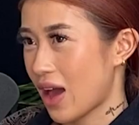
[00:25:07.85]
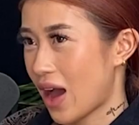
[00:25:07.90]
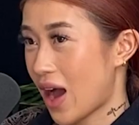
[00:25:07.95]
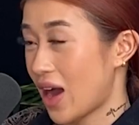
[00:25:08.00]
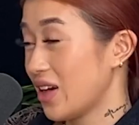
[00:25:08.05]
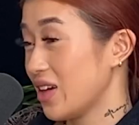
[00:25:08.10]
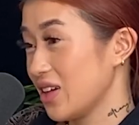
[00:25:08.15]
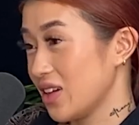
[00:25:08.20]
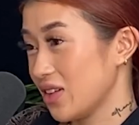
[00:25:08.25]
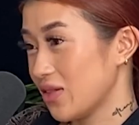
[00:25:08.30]
I
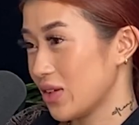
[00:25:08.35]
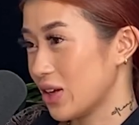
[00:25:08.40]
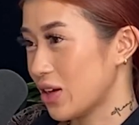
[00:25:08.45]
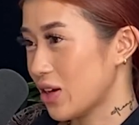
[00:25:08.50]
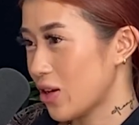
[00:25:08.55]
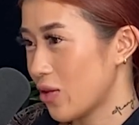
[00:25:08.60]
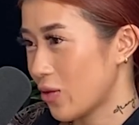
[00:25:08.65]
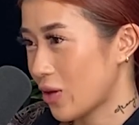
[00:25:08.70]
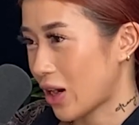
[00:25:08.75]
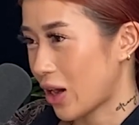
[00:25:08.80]
didn't even
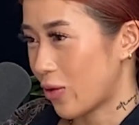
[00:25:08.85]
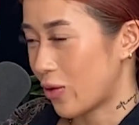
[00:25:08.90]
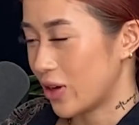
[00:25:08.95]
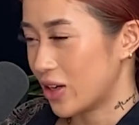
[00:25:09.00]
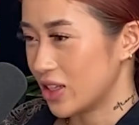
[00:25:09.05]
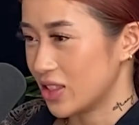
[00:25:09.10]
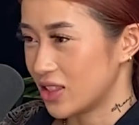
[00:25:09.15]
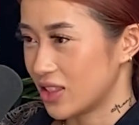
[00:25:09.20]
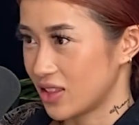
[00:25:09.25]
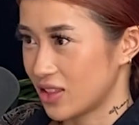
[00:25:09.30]
know what I
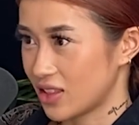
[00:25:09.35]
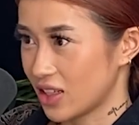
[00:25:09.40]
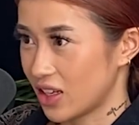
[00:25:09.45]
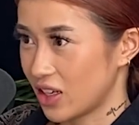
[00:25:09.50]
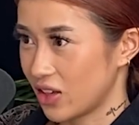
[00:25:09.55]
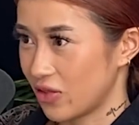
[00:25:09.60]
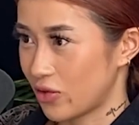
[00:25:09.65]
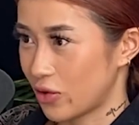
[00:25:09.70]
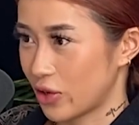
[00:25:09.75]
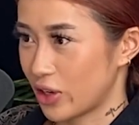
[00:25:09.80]
wanted to
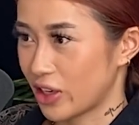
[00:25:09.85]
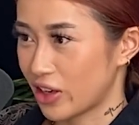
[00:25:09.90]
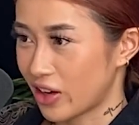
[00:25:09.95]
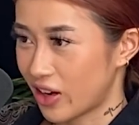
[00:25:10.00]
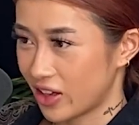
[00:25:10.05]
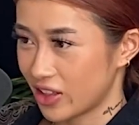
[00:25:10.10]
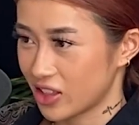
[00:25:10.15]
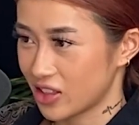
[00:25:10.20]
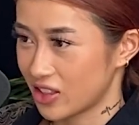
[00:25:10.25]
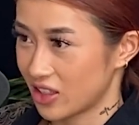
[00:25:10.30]
study for in
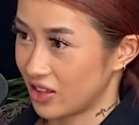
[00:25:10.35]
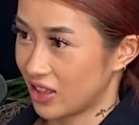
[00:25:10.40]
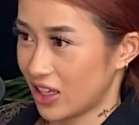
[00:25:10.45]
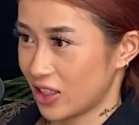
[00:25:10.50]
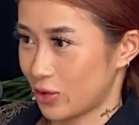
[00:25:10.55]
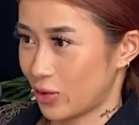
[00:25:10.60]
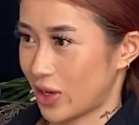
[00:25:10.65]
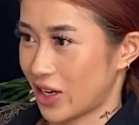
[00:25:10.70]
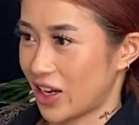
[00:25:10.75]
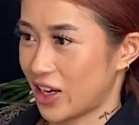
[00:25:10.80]
college, and
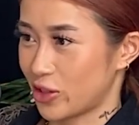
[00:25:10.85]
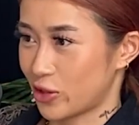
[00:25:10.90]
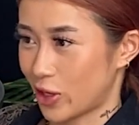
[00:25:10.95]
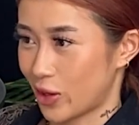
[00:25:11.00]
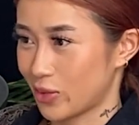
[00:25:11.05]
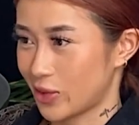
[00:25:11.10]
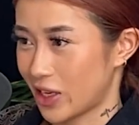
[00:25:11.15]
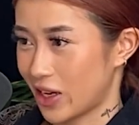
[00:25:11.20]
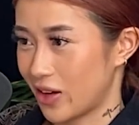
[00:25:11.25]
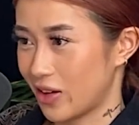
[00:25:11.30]
that's why I
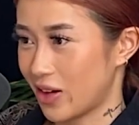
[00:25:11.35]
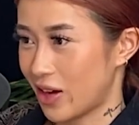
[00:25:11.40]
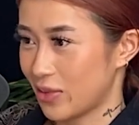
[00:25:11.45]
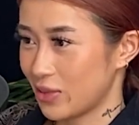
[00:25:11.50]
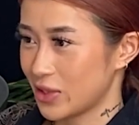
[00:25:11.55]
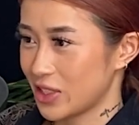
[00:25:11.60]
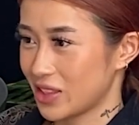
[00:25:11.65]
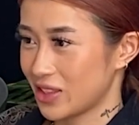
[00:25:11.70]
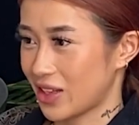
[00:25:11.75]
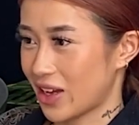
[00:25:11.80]
dropped out.
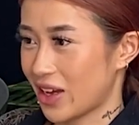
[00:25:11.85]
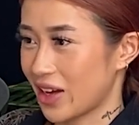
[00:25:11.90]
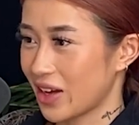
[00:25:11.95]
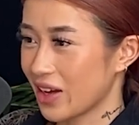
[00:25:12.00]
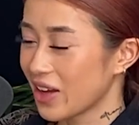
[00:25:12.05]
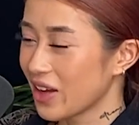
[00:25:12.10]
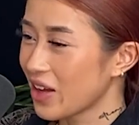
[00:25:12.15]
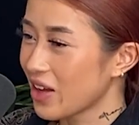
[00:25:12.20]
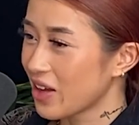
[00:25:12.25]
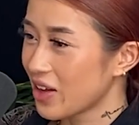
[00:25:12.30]
I'm just
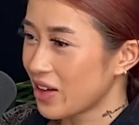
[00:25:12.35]
like,